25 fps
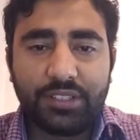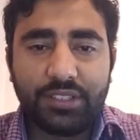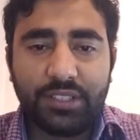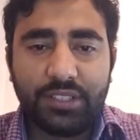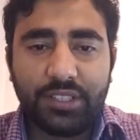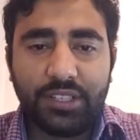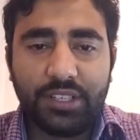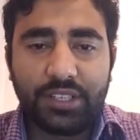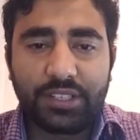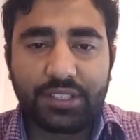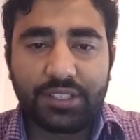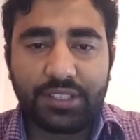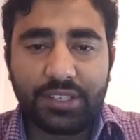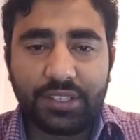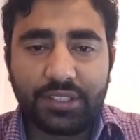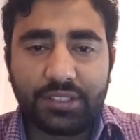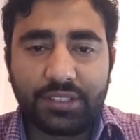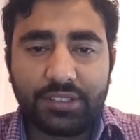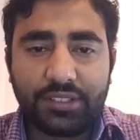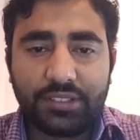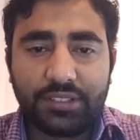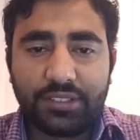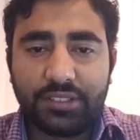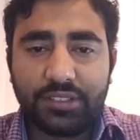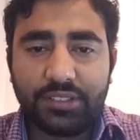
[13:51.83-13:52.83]
electric
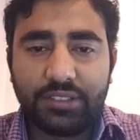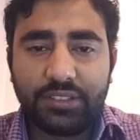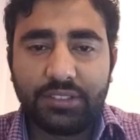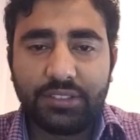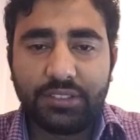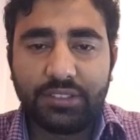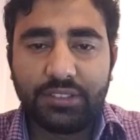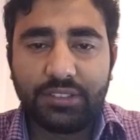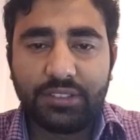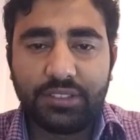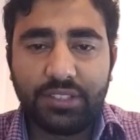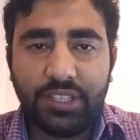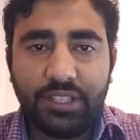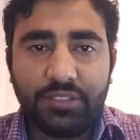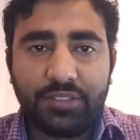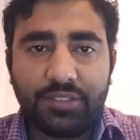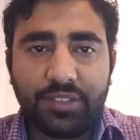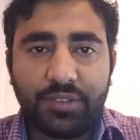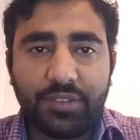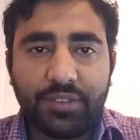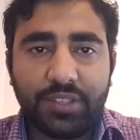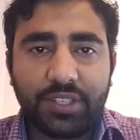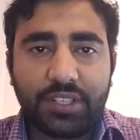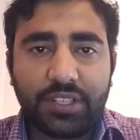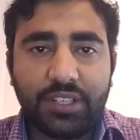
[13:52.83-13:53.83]

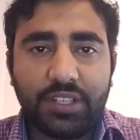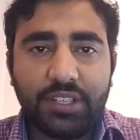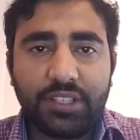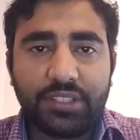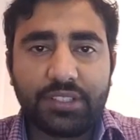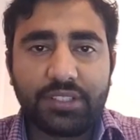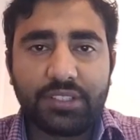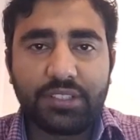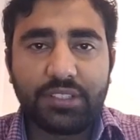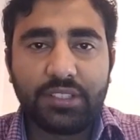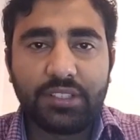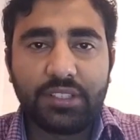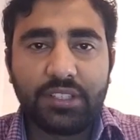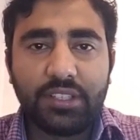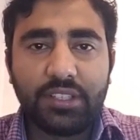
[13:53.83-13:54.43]
self-driven cars?